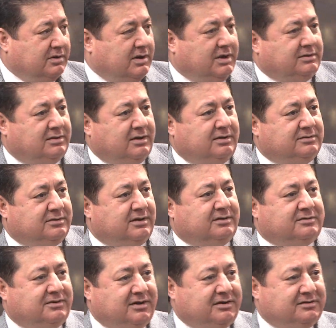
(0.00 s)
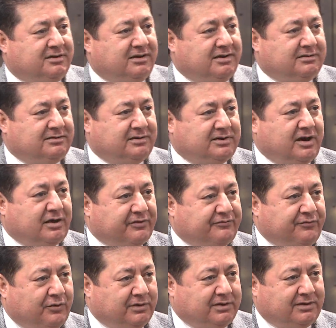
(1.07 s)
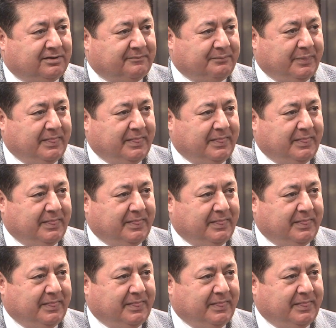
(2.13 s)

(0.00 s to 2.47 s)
and California.